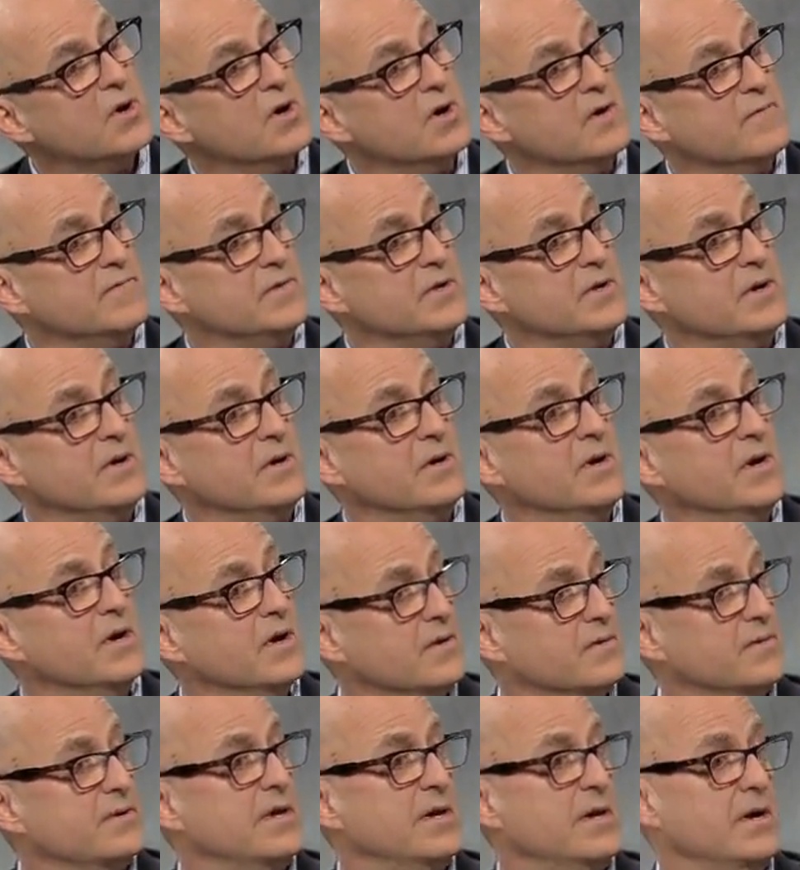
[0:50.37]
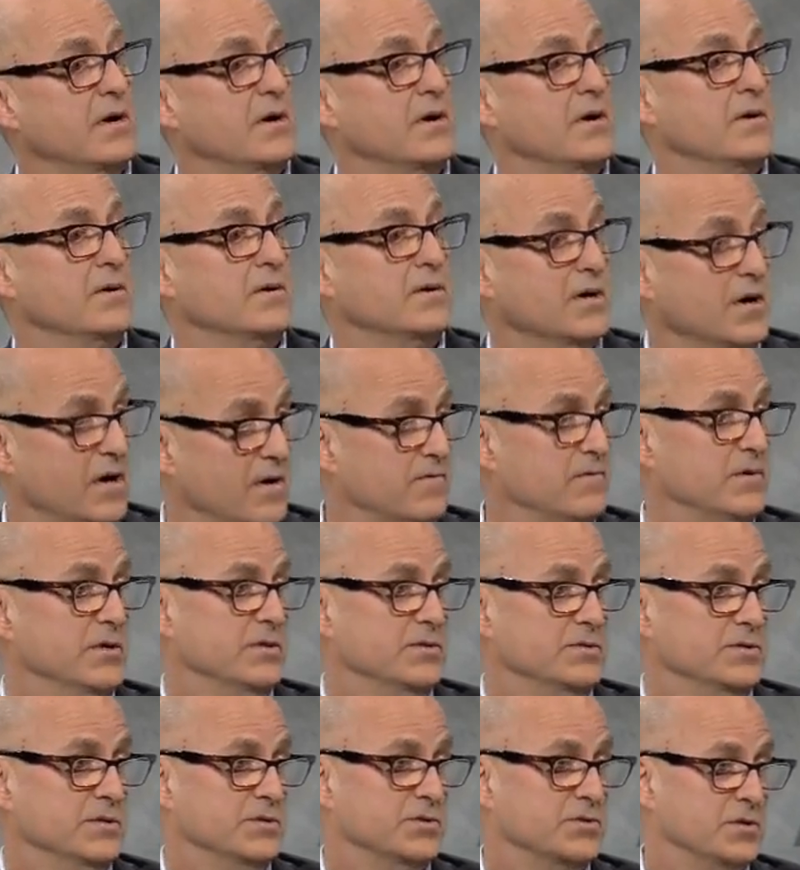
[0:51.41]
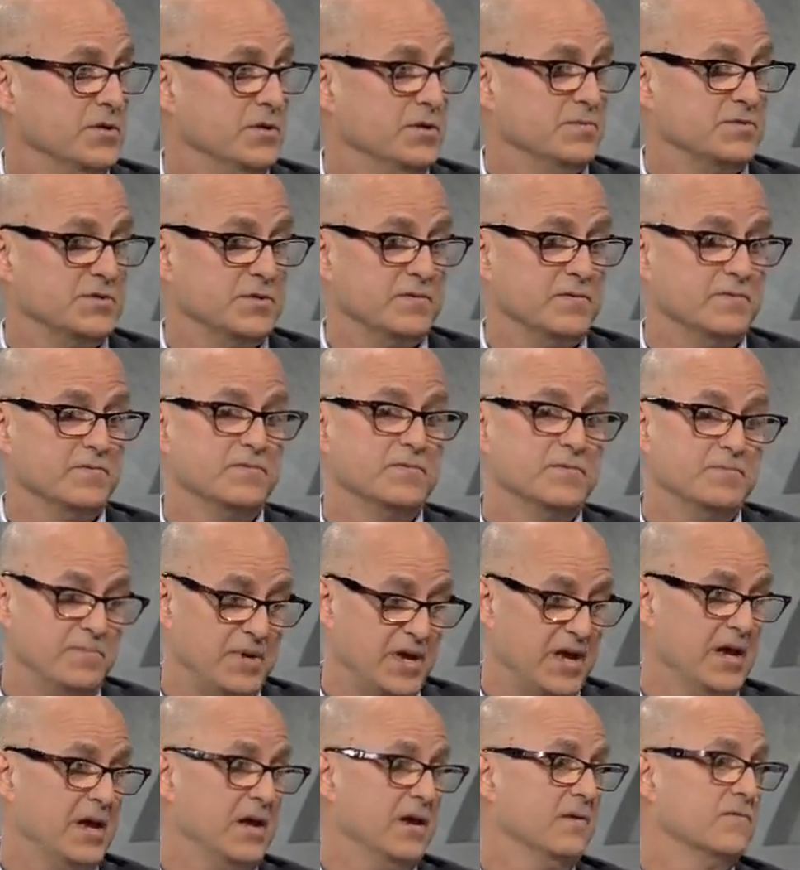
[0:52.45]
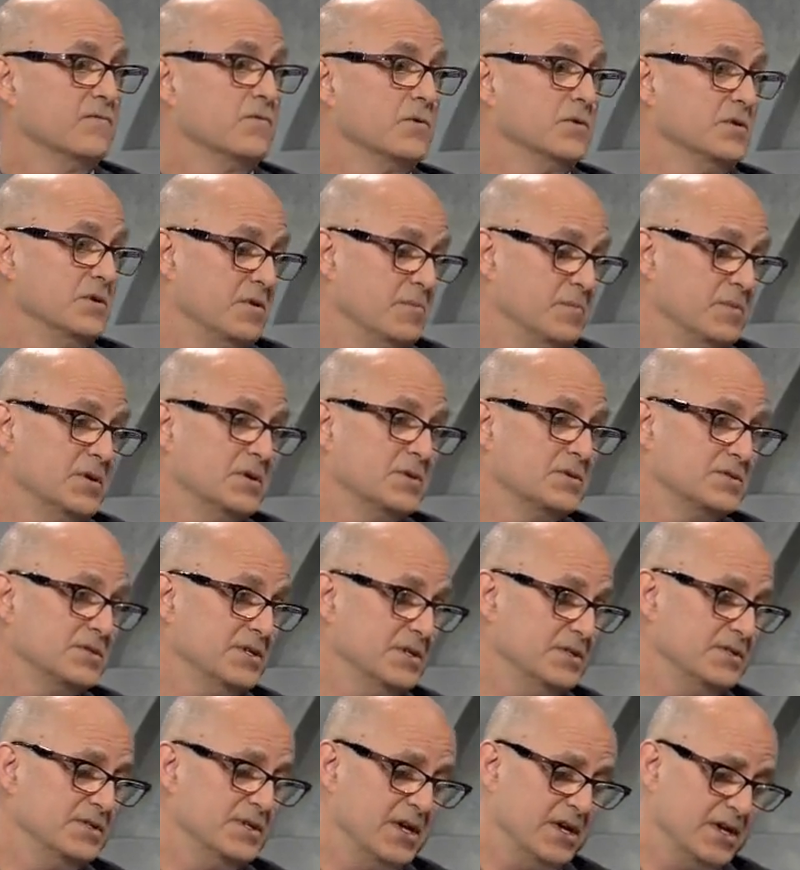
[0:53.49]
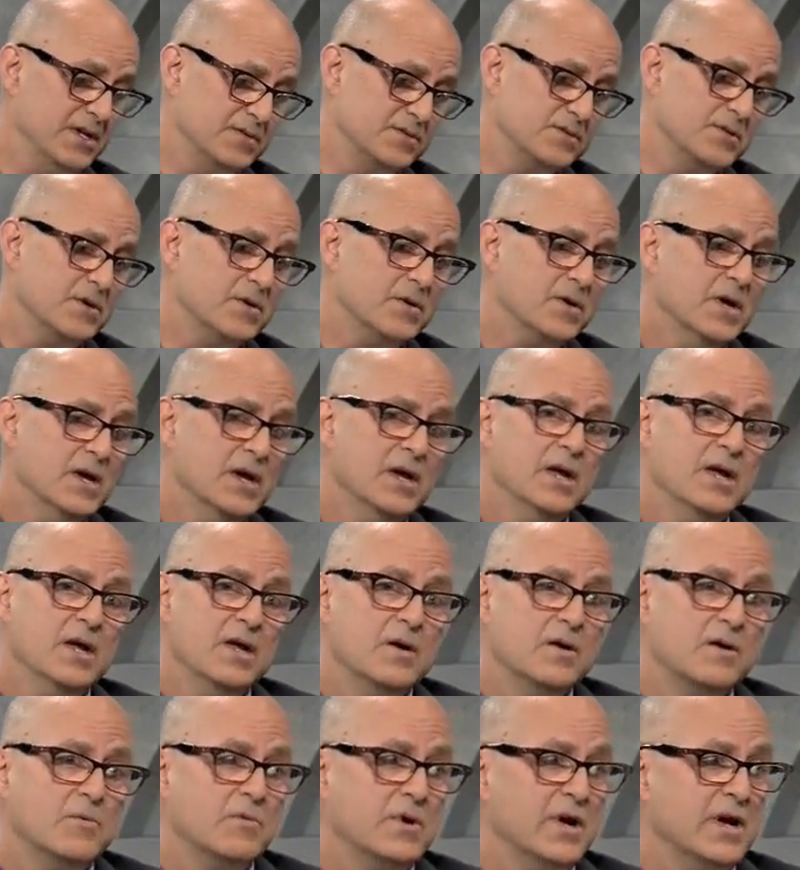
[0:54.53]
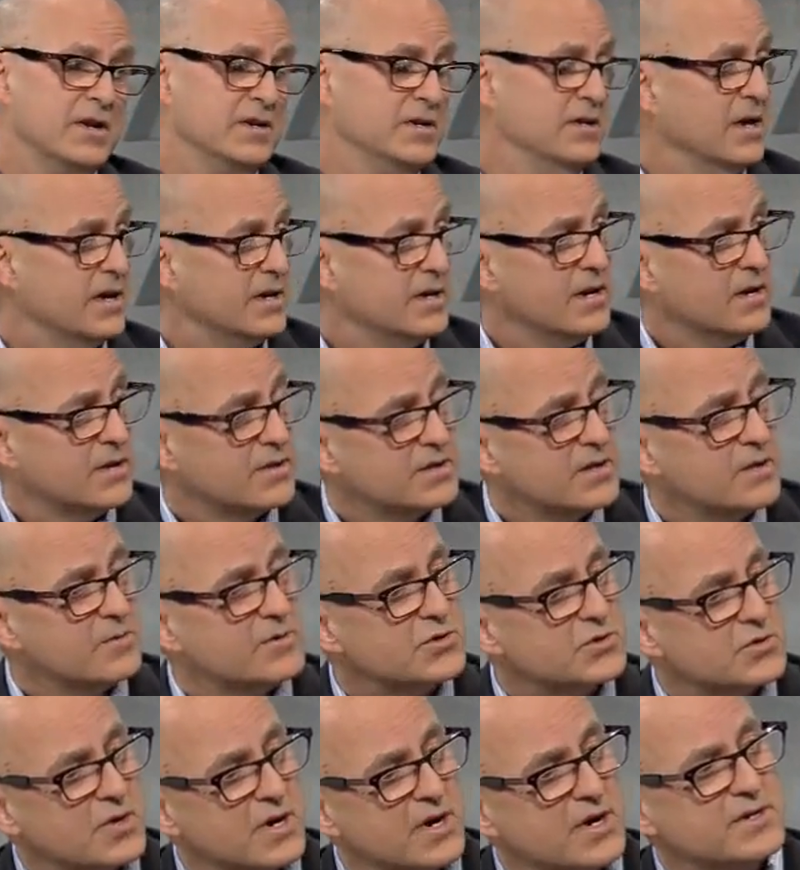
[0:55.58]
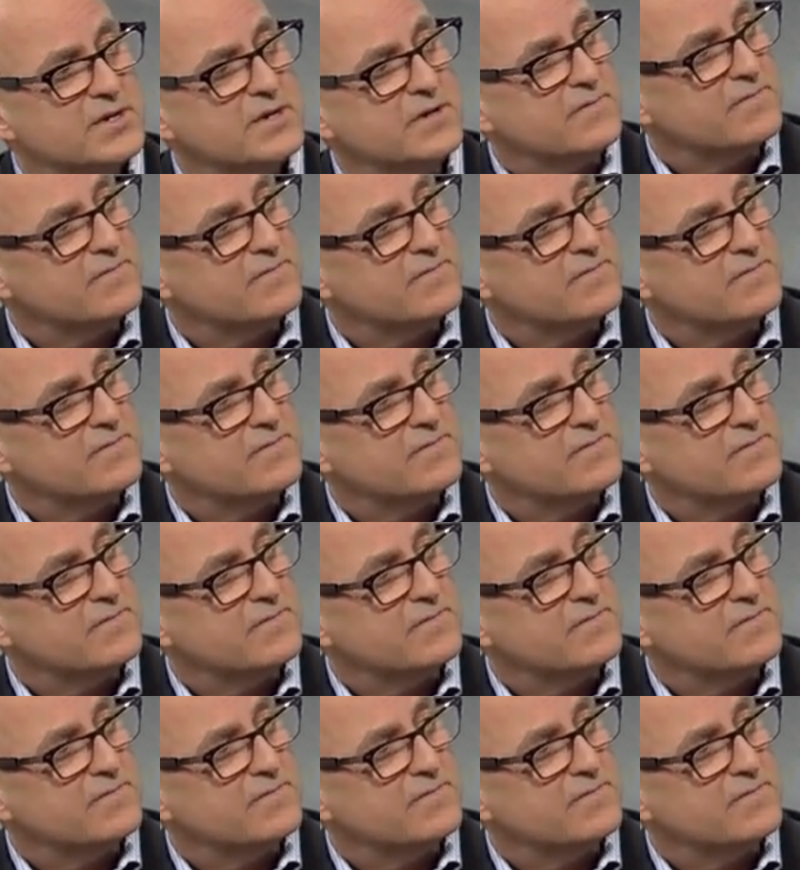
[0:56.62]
of their health care coverage in terms of paying for their bills these days. So at UnitedHealthcare, we're trying to